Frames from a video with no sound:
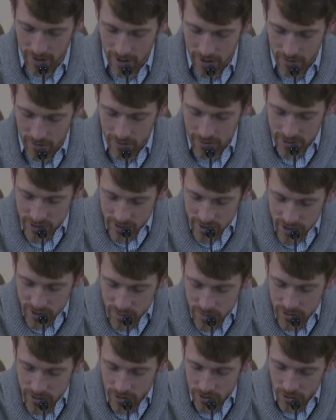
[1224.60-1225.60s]
for such
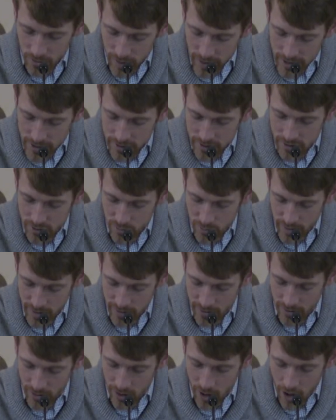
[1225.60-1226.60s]
was your gracious
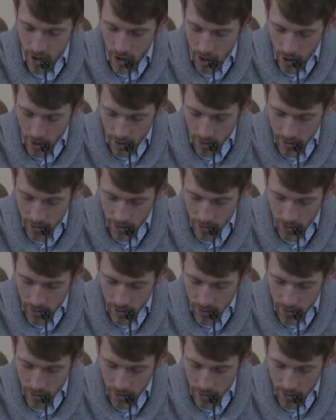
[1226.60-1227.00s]
will. All